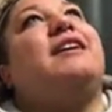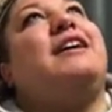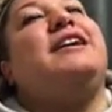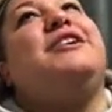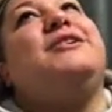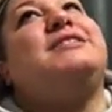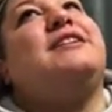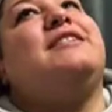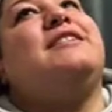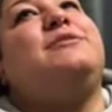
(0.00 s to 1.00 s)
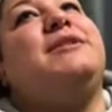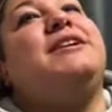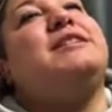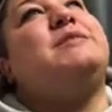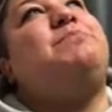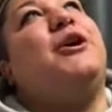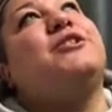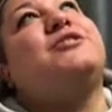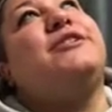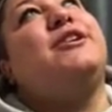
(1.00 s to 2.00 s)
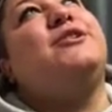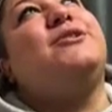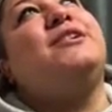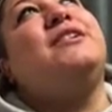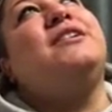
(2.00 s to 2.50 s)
it's to me, it's partially annoying.